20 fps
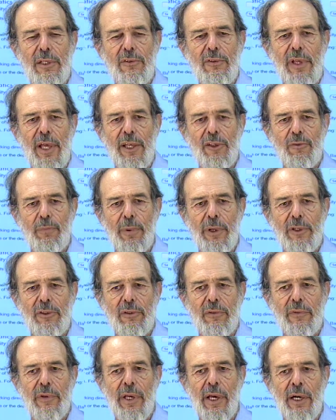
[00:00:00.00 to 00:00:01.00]
these
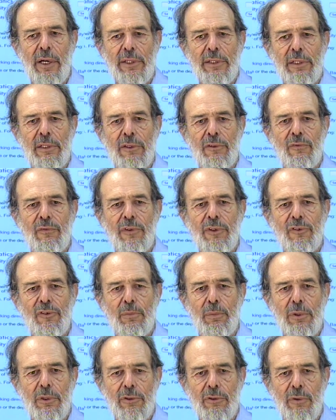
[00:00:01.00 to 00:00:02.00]
aspects of calculus
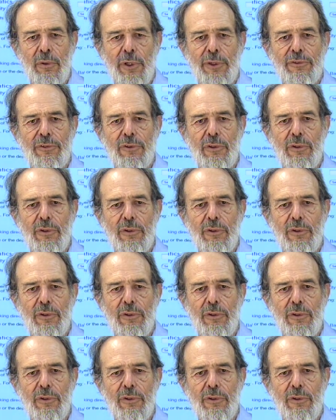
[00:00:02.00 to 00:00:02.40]
visible to our